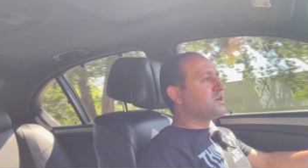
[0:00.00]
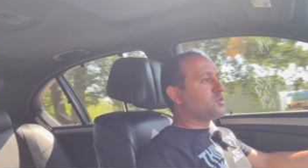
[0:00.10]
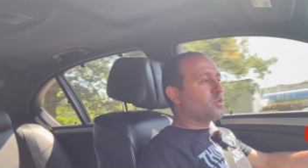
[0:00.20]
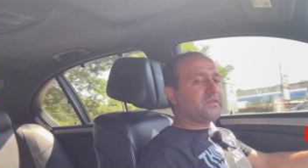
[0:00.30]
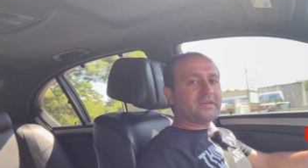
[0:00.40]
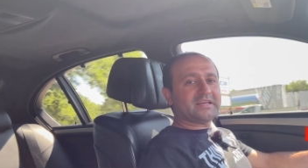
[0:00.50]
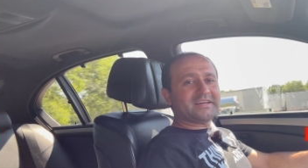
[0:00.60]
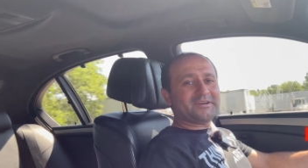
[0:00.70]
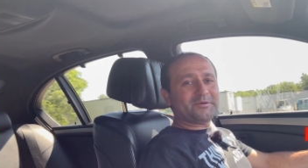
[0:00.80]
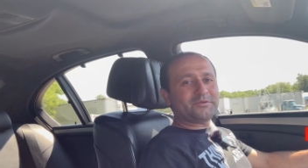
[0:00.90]
With that,
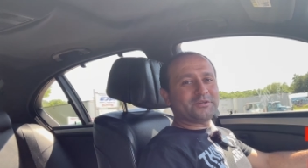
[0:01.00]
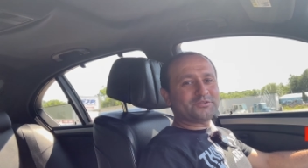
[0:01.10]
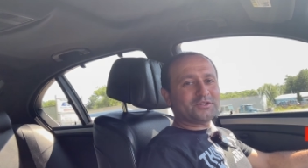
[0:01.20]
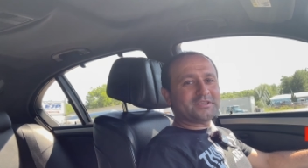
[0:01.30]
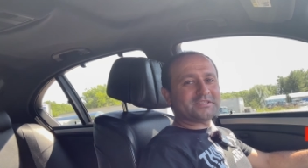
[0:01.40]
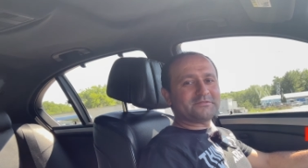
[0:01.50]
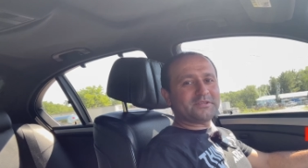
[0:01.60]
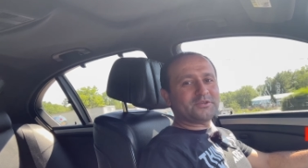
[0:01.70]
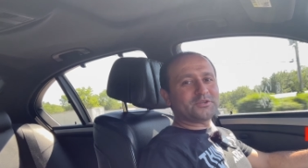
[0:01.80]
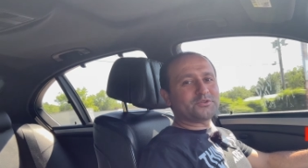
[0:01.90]
I hope you enjoyed this
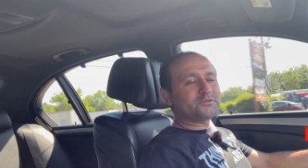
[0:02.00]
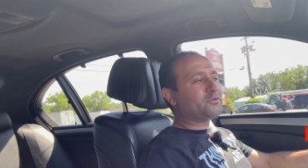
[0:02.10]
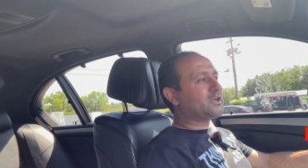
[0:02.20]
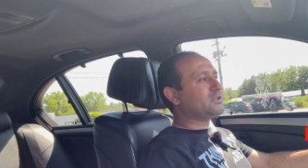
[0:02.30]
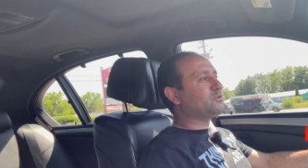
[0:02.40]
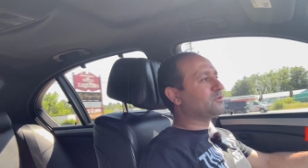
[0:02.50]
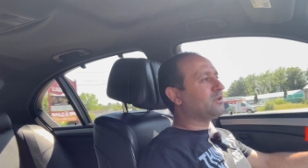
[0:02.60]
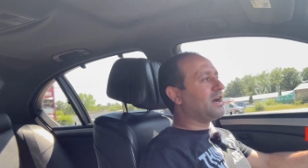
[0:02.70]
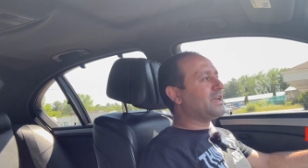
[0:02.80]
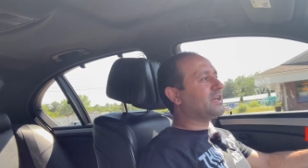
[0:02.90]
video. Don't forget to
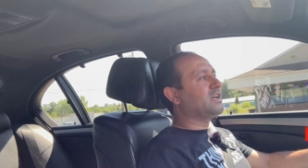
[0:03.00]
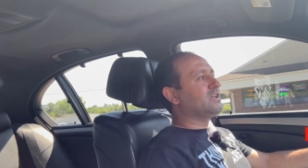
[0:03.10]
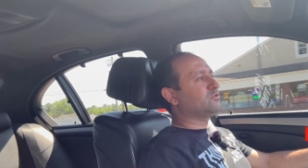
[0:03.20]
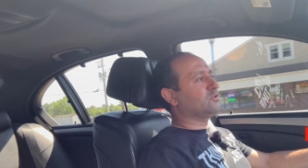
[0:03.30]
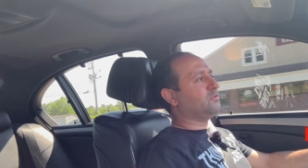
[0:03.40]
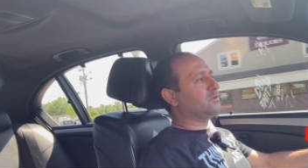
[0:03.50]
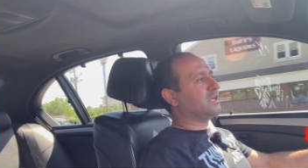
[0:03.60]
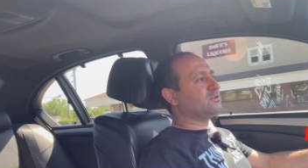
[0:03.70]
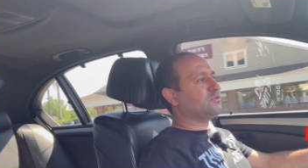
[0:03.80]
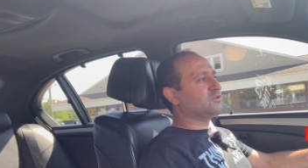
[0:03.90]
like, don't
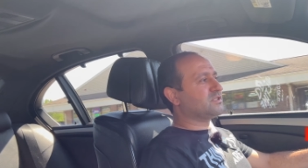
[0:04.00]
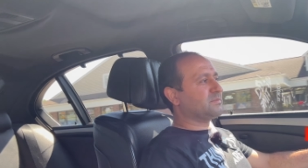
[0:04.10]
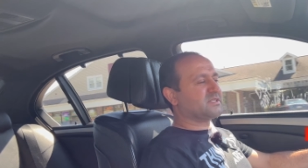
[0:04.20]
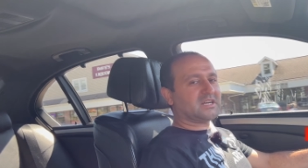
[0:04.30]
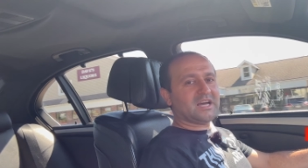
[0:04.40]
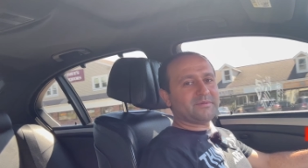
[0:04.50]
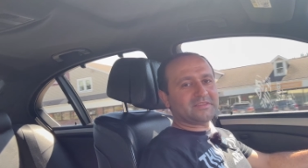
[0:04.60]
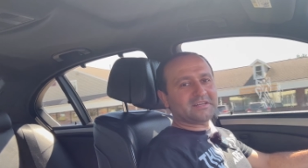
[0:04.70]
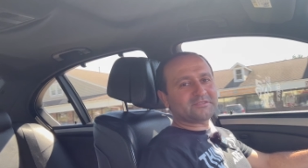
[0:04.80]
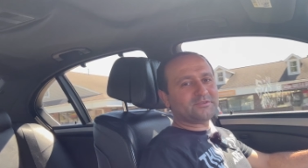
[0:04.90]
forget to subscribe,
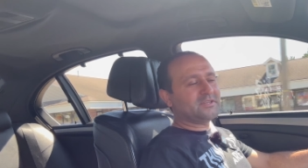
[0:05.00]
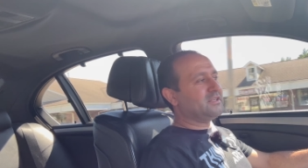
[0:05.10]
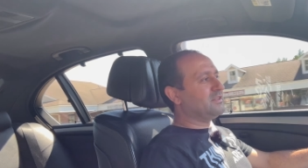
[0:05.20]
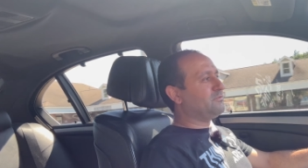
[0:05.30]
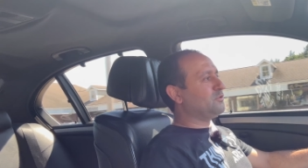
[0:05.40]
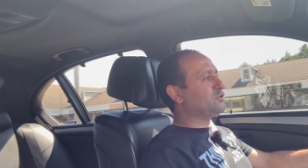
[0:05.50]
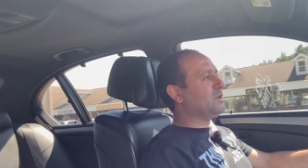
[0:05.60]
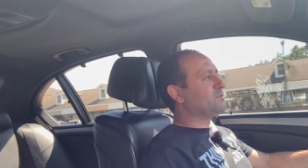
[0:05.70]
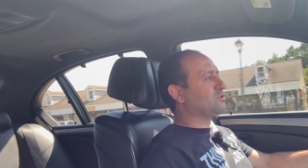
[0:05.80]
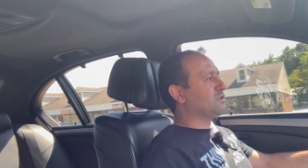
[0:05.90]
and I'll see you in the future
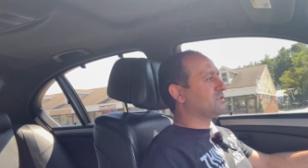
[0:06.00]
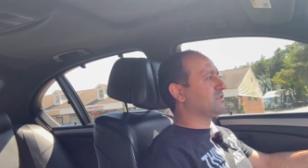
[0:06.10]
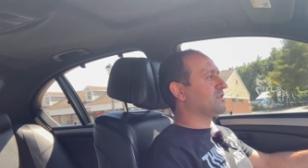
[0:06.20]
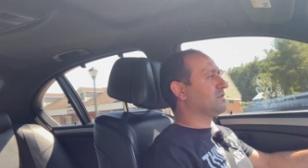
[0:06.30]
episodes.